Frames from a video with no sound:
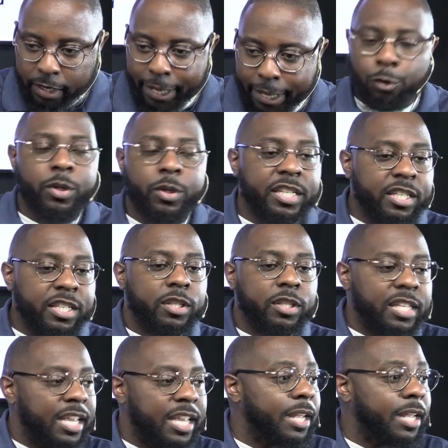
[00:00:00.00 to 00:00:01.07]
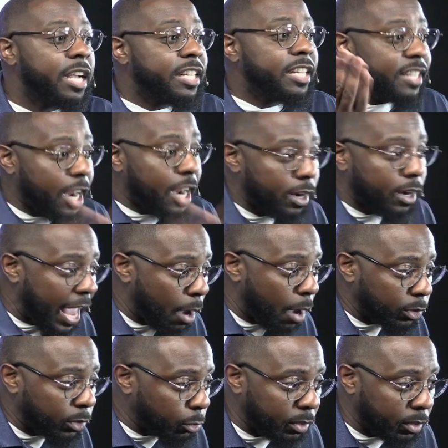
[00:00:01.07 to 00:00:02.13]
And you can do, then tear
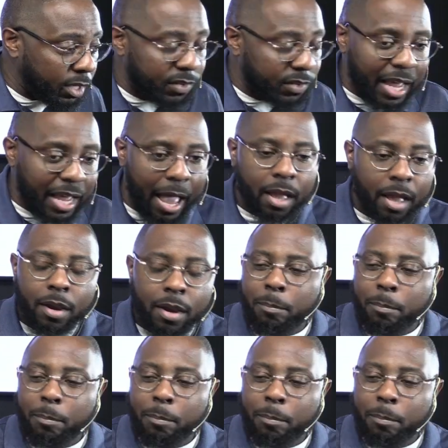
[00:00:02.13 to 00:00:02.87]
down what you believe or not.